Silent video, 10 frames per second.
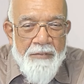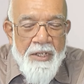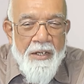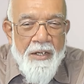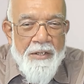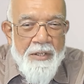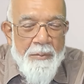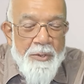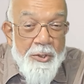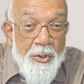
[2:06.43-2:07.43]
There are
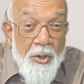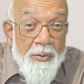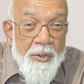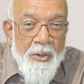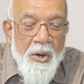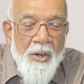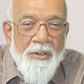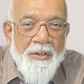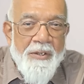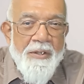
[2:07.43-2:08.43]
some soft
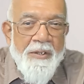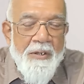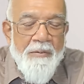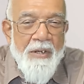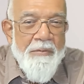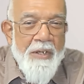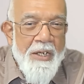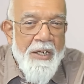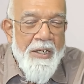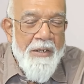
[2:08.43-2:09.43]
corner of
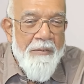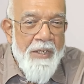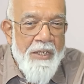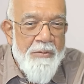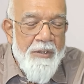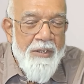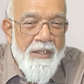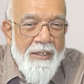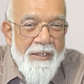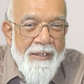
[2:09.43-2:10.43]
every individual.
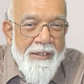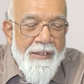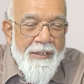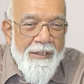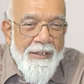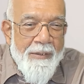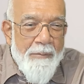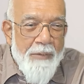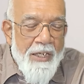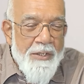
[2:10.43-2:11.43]

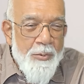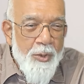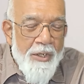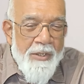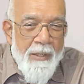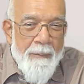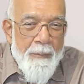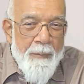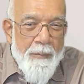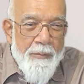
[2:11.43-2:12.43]
Means what?
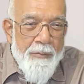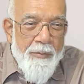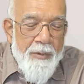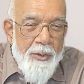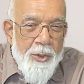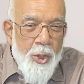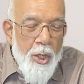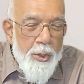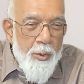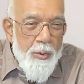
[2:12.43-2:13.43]

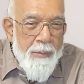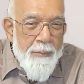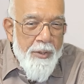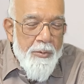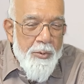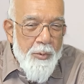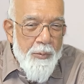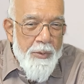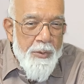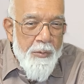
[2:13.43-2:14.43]
John knows about
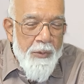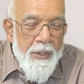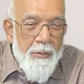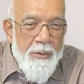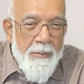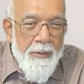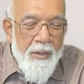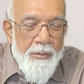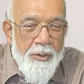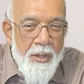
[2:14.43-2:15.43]
Sophie, Sophie knows
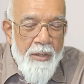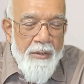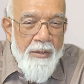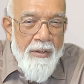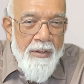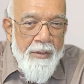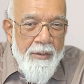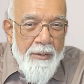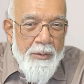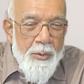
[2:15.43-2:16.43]
about John.
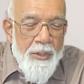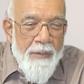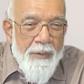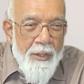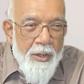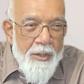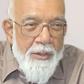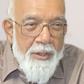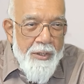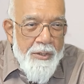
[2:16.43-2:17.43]
So they will
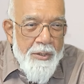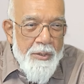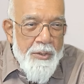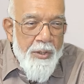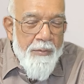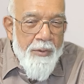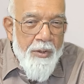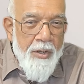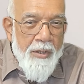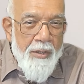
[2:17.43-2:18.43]
not touch the
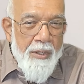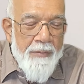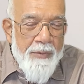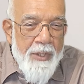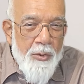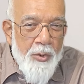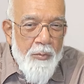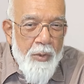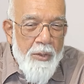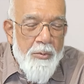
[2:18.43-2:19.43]
soft corner if they
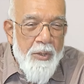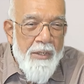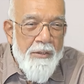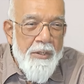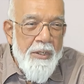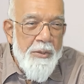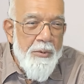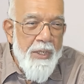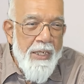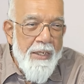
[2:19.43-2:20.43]
don't want to enter
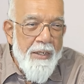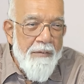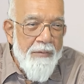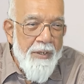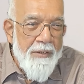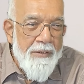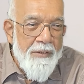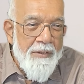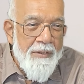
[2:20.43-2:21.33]
into any conflict.